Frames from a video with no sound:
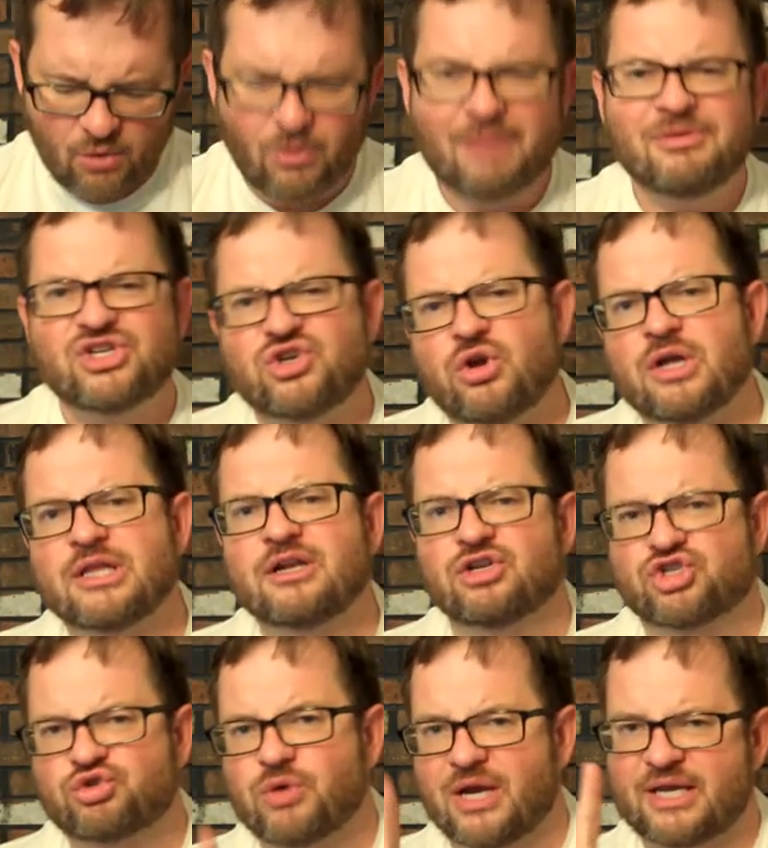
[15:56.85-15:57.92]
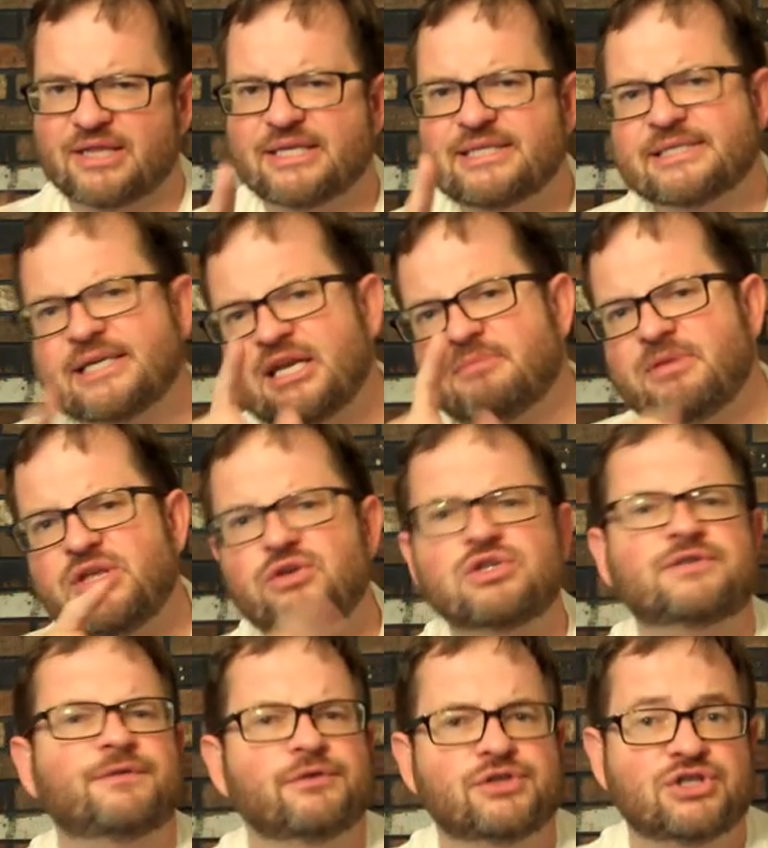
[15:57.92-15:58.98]
Well, I'm going to show you a little trick, and this is going to be
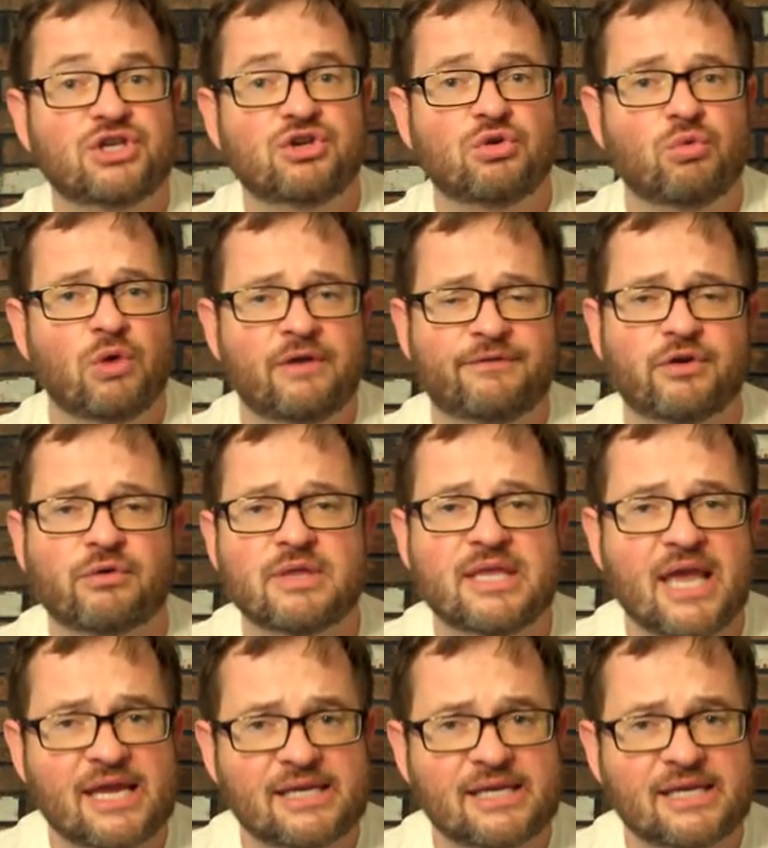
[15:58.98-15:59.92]
useful to you if you're in